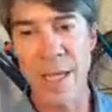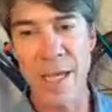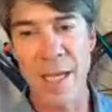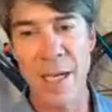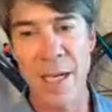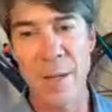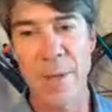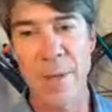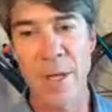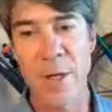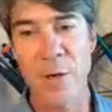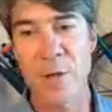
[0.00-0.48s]
Can
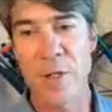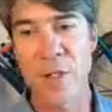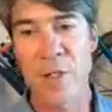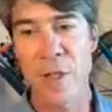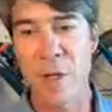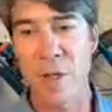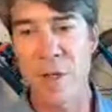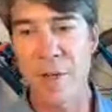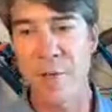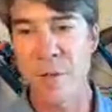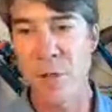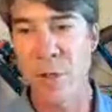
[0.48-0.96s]
it be a
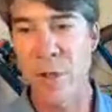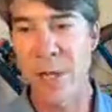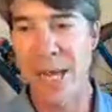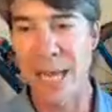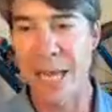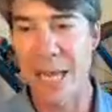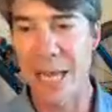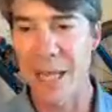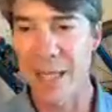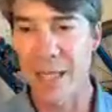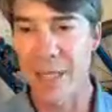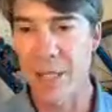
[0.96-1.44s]
result of doing
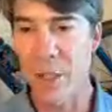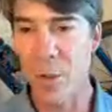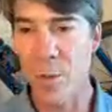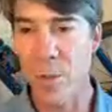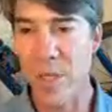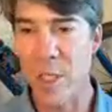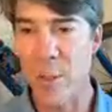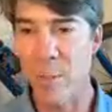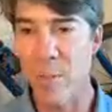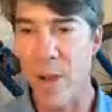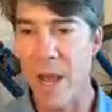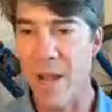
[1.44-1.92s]

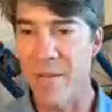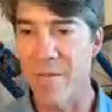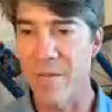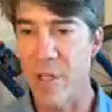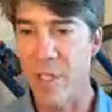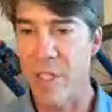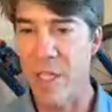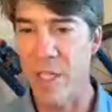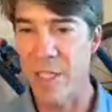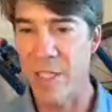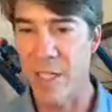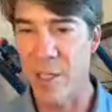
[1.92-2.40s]
sweet spot for
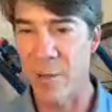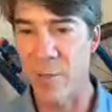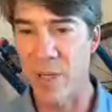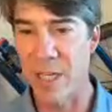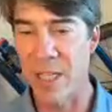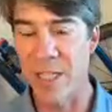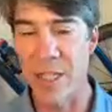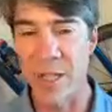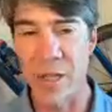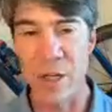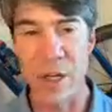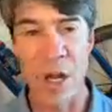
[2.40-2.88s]
16
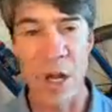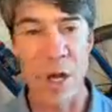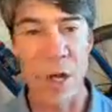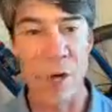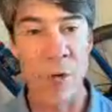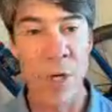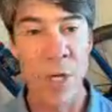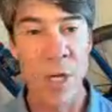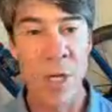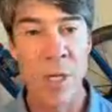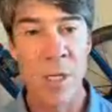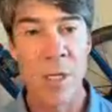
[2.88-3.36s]
weeks and no